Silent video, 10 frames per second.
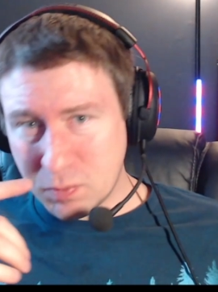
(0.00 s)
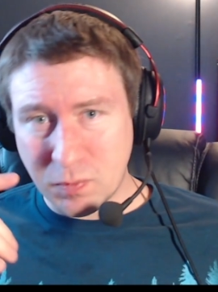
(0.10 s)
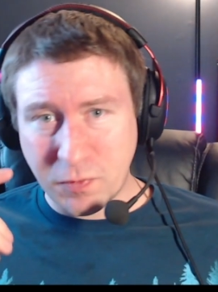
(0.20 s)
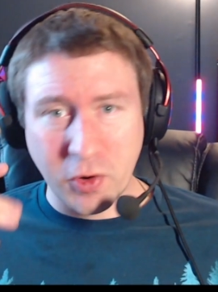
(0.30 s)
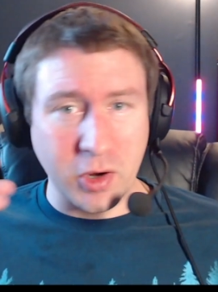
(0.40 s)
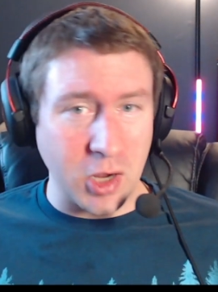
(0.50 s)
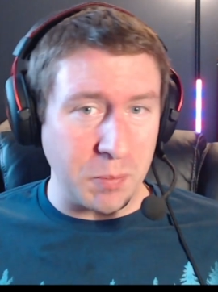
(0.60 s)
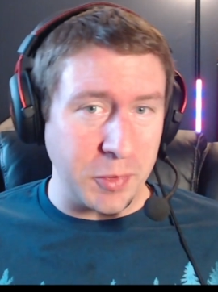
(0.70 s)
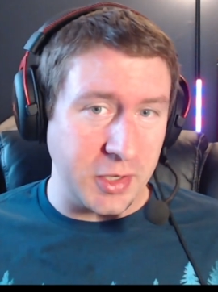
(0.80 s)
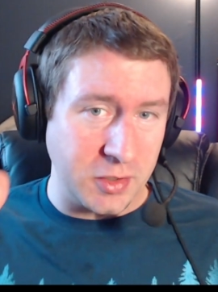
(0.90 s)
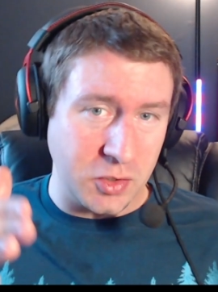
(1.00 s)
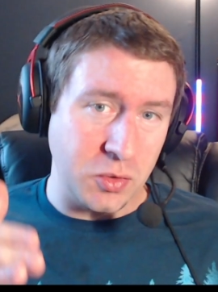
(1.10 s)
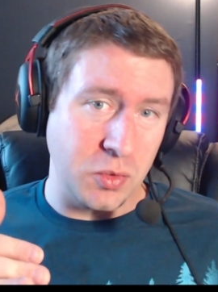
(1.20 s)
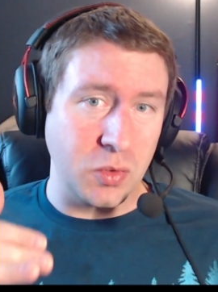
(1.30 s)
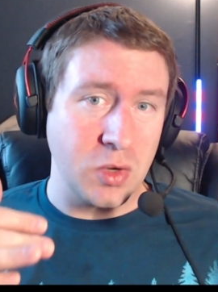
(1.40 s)
for a company
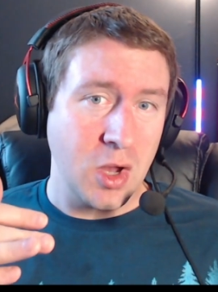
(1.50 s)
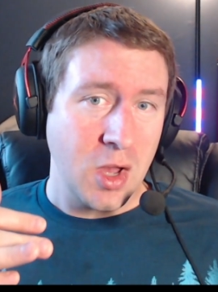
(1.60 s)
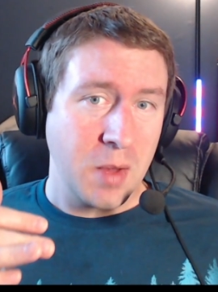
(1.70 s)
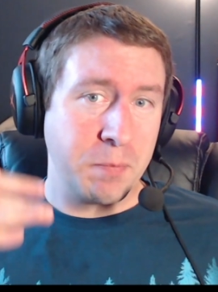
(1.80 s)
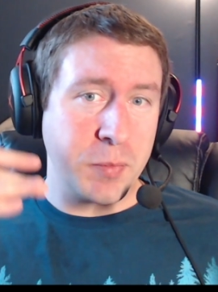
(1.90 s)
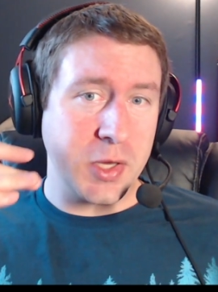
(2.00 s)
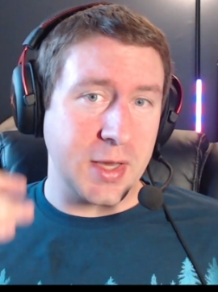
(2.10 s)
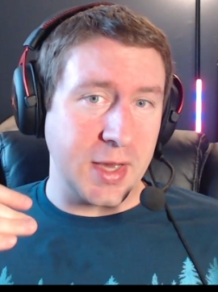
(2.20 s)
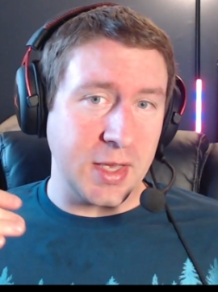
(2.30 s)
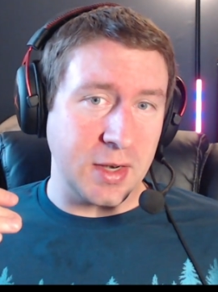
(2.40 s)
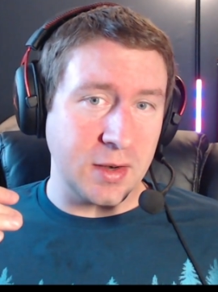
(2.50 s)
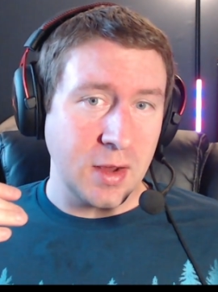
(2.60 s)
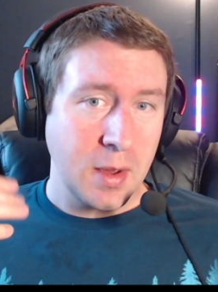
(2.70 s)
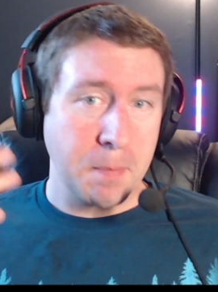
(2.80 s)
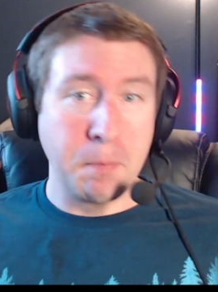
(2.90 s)
to begin
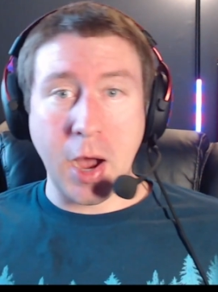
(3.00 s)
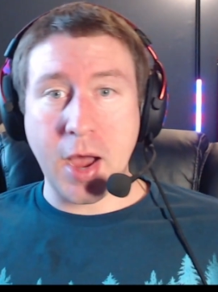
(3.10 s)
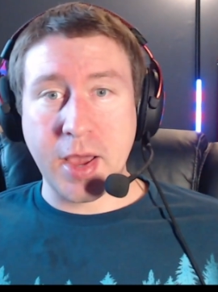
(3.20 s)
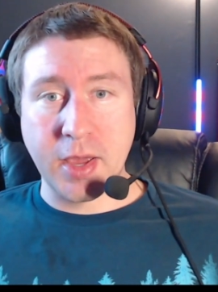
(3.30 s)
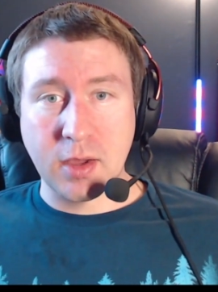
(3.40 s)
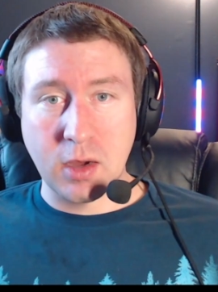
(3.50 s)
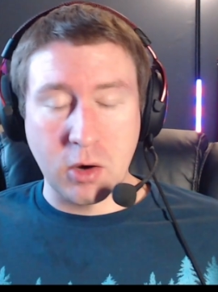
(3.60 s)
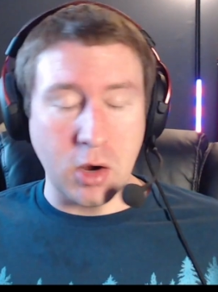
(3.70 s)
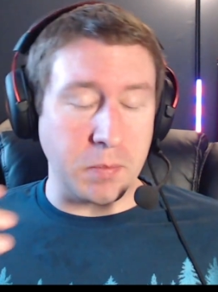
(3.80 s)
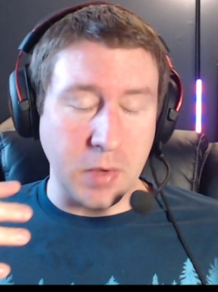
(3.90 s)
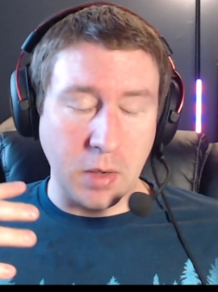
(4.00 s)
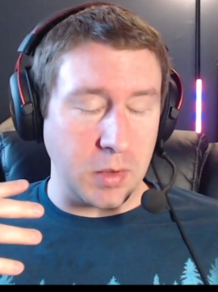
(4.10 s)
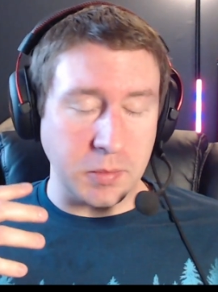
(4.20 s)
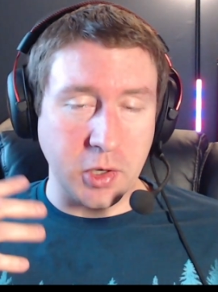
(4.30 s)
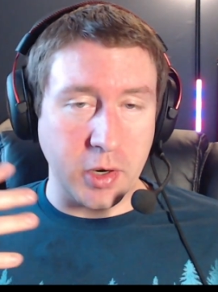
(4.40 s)
buying, or
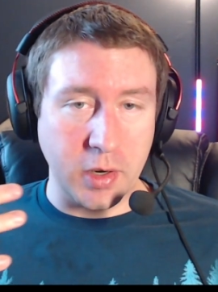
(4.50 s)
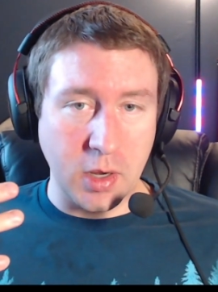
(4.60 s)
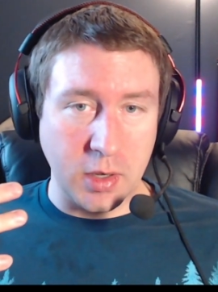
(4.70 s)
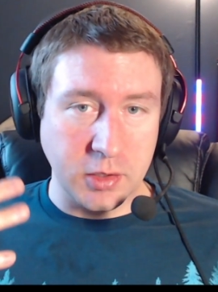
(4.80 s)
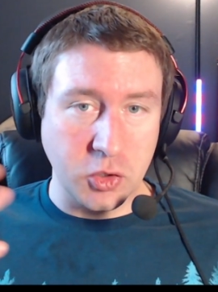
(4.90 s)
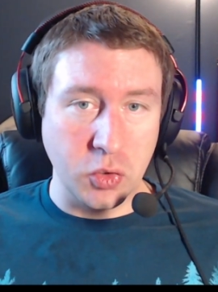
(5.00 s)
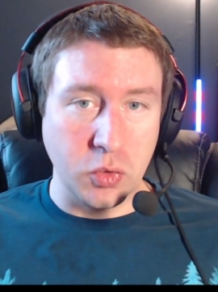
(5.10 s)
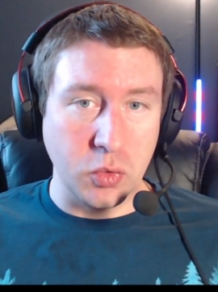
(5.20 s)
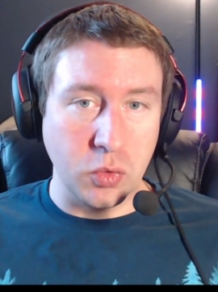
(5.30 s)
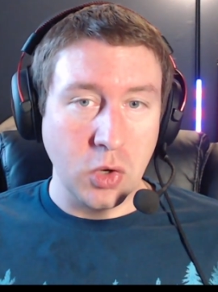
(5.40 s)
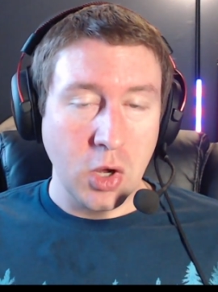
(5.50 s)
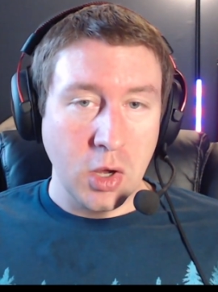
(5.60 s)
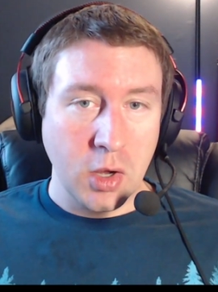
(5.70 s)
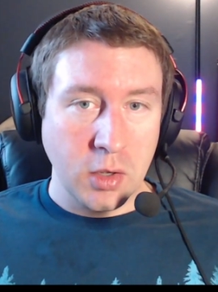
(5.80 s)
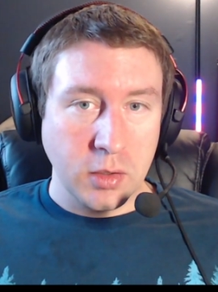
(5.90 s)
I'm sorry, to
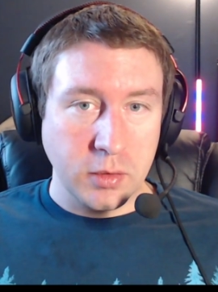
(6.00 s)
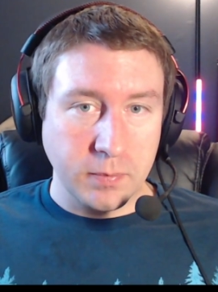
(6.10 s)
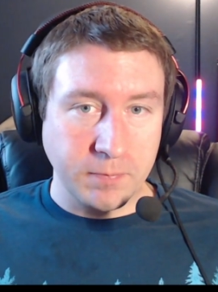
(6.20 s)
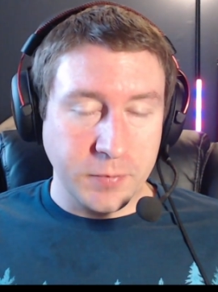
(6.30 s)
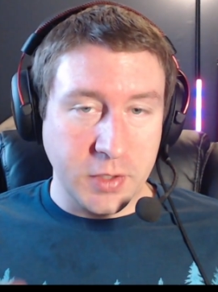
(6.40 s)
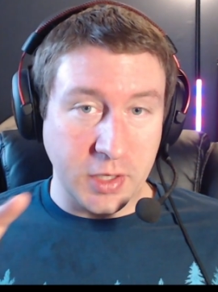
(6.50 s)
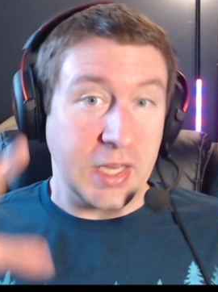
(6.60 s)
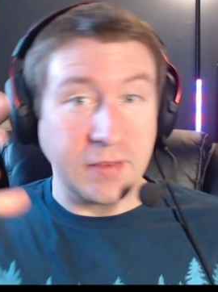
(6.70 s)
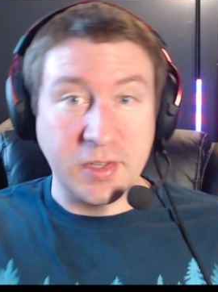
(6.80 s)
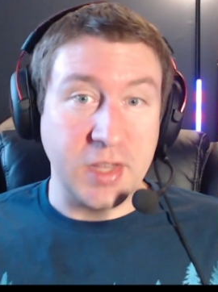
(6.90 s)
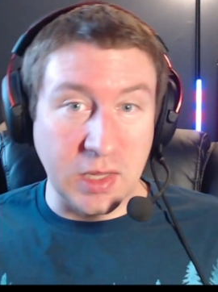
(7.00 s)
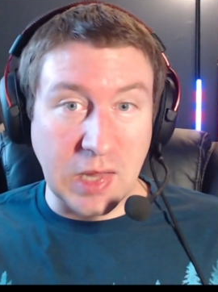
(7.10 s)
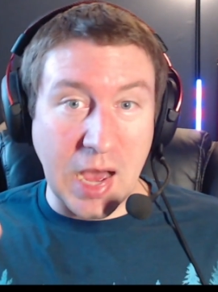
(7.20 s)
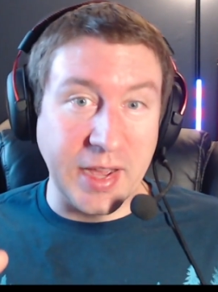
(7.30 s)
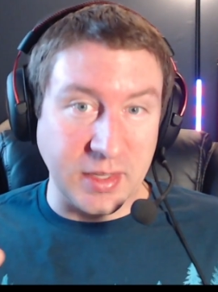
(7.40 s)
give to the
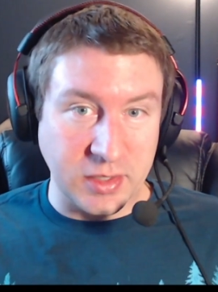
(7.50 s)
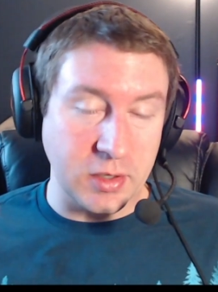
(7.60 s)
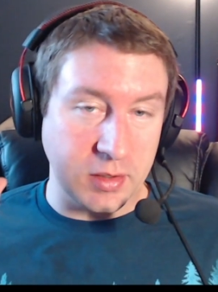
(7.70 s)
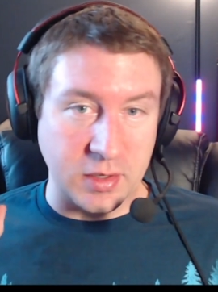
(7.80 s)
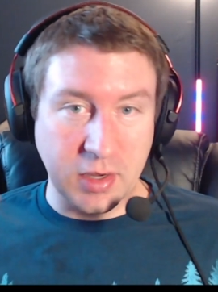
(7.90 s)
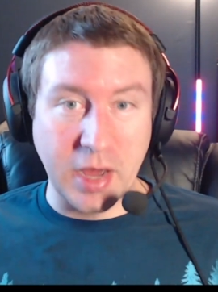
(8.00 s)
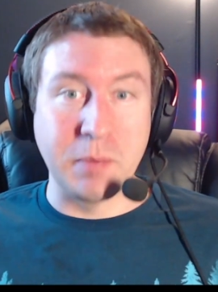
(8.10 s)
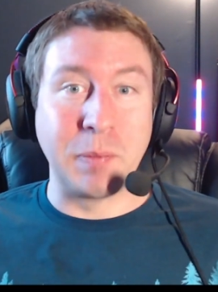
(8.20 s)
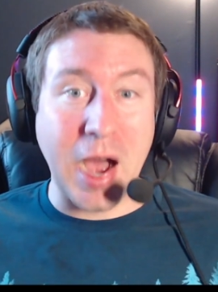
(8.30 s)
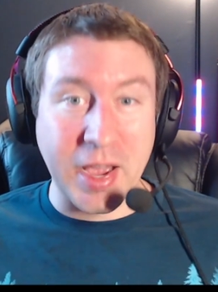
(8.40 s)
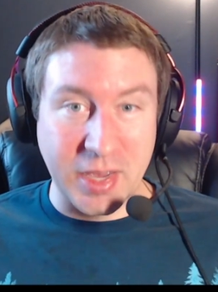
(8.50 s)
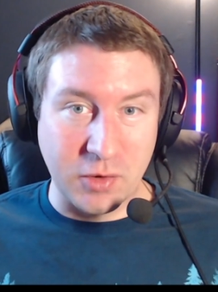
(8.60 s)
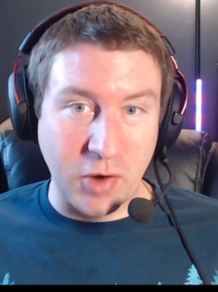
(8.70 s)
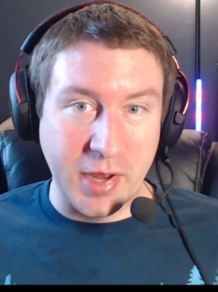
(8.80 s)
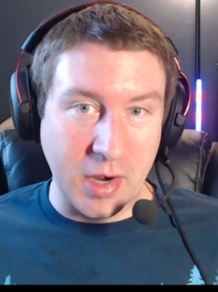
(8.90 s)
alliance to kind of buy in,
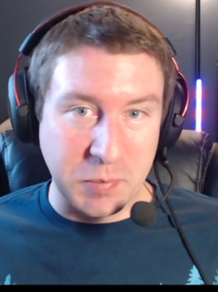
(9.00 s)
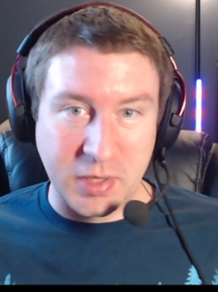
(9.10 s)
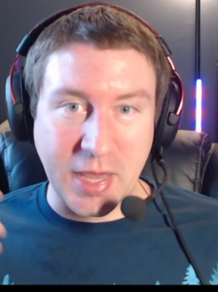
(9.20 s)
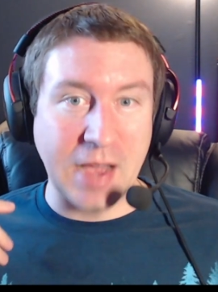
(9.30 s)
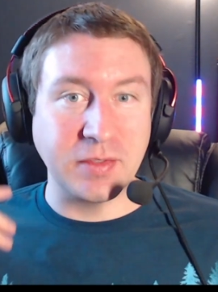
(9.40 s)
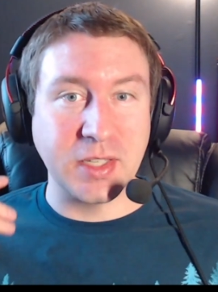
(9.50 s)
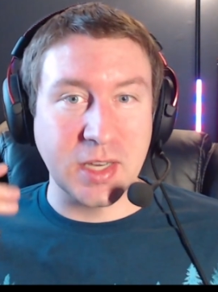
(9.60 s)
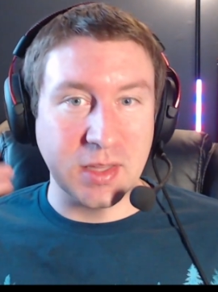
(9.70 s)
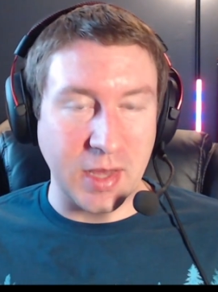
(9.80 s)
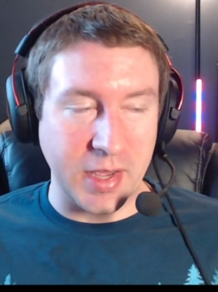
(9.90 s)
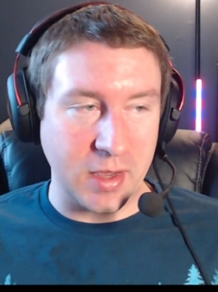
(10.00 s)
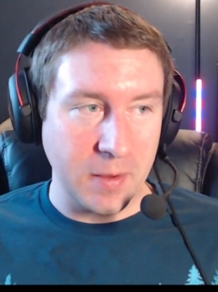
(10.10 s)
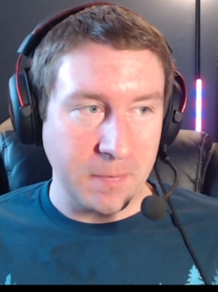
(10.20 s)
right? I mean, they have to get like,